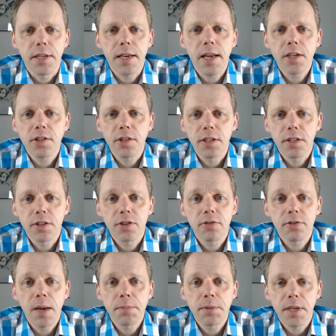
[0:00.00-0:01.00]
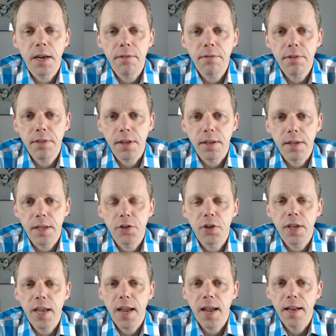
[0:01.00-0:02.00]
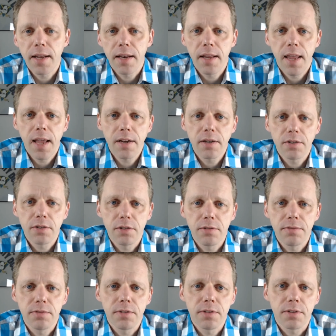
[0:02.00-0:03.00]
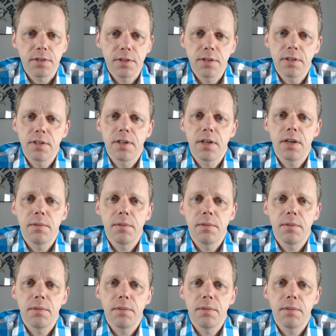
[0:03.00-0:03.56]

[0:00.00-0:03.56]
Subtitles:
That actually describes everything that you can and cannot do for